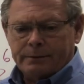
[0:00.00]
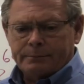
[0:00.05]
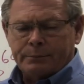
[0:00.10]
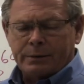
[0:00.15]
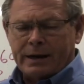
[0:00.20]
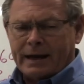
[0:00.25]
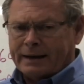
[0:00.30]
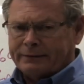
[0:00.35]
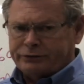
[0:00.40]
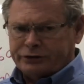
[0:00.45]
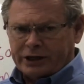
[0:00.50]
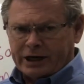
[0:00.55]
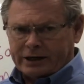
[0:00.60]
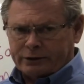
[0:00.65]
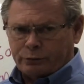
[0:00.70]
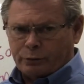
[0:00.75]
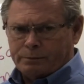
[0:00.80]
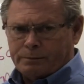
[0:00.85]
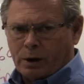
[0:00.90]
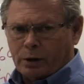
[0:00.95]
But I've
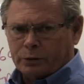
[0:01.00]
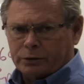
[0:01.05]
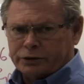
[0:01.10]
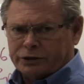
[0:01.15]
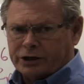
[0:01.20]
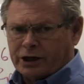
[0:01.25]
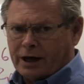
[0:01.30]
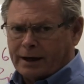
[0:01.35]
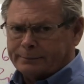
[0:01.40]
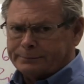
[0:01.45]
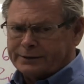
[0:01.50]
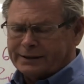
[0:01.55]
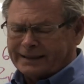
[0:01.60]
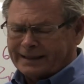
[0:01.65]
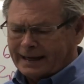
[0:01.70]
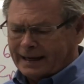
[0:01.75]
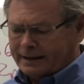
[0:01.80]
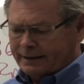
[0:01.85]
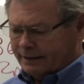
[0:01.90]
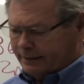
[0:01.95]
checked with motor shops
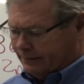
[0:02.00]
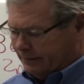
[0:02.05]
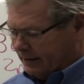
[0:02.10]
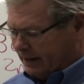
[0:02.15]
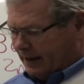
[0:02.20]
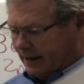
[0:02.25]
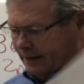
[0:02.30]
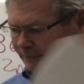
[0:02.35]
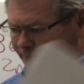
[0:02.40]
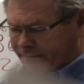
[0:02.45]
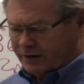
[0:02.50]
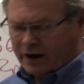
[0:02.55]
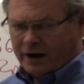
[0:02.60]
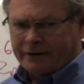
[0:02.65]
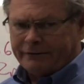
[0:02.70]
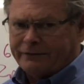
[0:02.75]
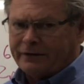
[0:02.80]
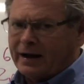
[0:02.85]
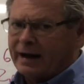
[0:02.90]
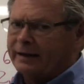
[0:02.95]
and they
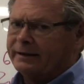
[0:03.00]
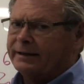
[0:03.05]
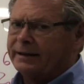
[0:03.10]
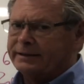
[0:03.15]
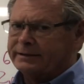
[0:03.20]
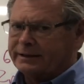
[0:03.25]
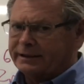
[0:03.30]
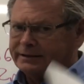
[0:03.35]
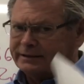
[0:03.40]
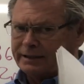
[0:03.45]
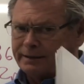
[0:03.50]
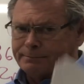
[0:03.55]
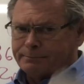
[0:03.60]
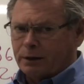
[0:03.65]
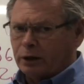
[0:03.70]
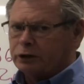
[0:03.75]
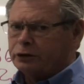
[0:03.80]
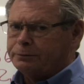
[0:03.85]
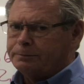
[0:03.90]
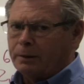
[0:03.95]
verified this. They said
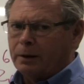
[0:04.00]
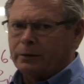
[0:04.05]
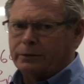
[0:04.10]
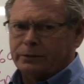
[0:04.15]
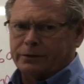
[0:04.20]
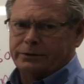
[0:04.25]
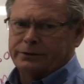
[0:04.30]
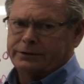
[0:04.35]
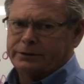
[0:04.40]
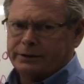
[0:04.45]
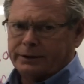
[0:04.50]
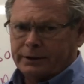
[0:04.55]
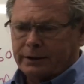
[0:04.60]
most motors,